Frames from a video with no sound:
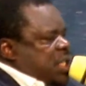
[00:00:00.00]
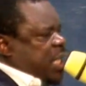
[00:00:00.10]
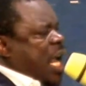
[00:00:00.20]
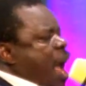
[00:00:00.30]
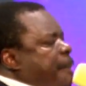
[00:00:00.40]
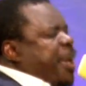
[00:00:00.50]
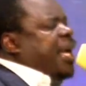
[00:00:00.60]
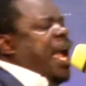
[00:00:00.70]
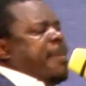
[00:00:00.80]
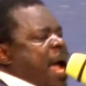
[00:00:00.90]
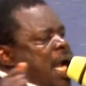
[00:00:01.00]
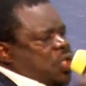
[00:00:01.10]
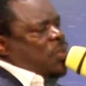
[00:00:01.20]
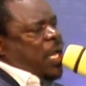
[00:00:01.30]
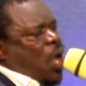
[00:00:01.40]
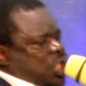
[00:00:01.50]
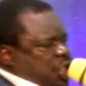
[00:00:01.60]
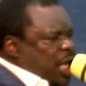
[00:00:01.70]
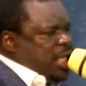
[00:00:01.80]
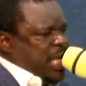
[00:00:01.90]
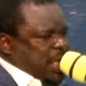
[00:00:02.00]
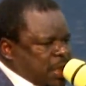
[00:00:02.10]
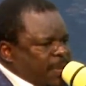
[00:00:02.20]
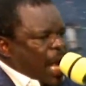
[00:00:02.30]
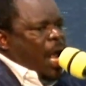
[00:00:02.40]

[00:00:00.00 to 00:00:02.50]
say a big amen to the Lord Jesus.